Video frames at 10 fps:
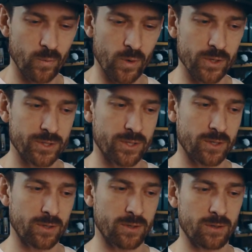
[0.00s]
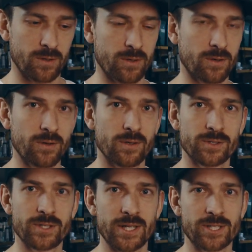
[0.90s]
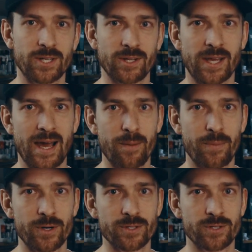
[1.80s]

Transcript: was touching the caliper,